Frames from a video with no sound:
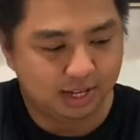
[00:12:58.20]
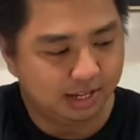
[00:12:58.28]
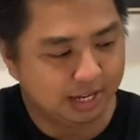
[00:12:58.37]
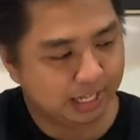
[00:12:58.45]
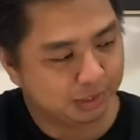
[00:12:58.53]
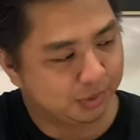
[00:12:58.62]

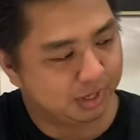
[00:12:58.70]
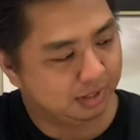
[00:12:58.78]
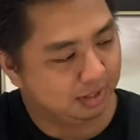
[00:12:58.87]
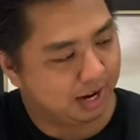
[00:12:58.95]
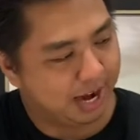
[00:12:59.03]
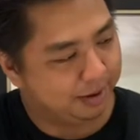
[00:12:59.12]
Ketel One
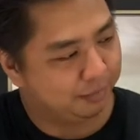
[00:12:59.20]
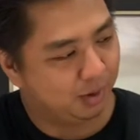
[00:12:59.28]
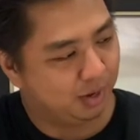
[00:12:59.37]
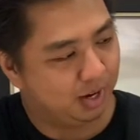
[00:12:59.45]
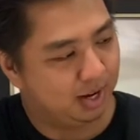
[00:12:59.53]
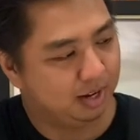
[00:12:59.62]

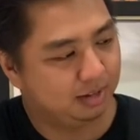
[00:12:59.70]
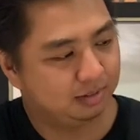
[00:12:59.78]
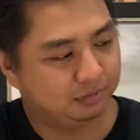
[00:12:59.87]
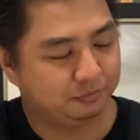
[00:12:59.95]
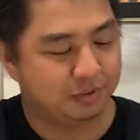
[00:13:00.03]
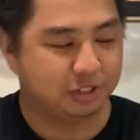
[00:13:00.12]
Highball,
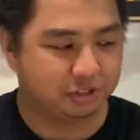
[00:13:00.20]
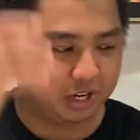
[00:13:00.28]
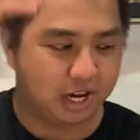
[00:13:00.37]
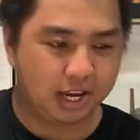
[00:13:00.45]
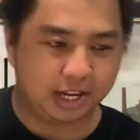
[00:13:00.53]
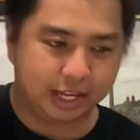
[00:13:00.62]

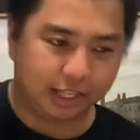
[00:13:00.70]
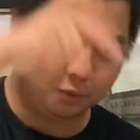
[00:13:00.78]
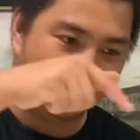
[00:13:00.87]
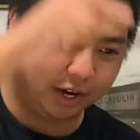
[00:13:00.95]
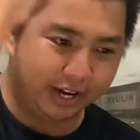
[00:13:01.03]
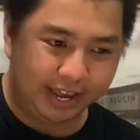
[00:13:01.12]
featuring Ketel
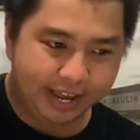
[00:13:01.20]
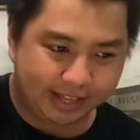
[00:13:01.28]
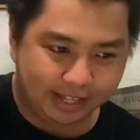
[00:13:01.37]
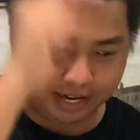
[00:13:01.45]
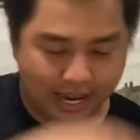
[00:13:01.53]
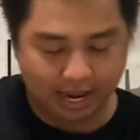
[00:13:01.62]
One and
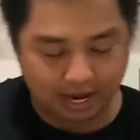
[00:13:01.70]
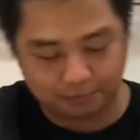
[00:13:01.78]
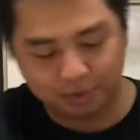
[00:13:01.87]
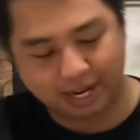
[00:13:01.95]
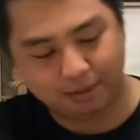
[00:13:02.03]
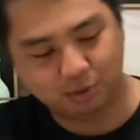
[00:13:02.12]
the
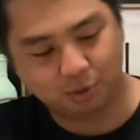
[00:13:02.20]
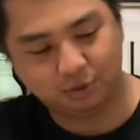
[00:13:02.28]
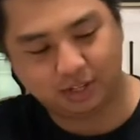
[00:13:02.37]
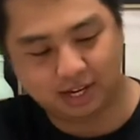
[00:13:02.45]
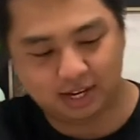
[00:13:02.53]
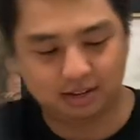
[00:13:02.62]
lemon lime
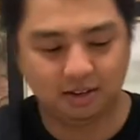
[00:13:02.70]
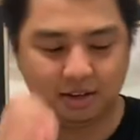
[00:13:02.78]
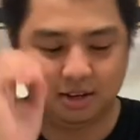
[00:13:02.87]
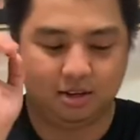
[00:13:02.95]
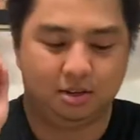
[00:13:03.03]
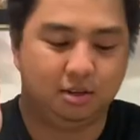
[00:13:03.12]
soda.
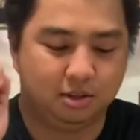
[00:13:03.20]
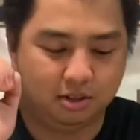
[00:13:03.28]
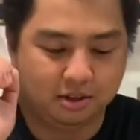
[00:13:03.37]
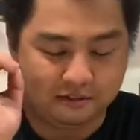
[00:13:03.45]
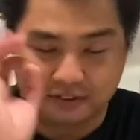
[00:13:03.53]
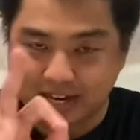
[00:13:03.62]

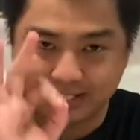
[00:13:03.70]
Very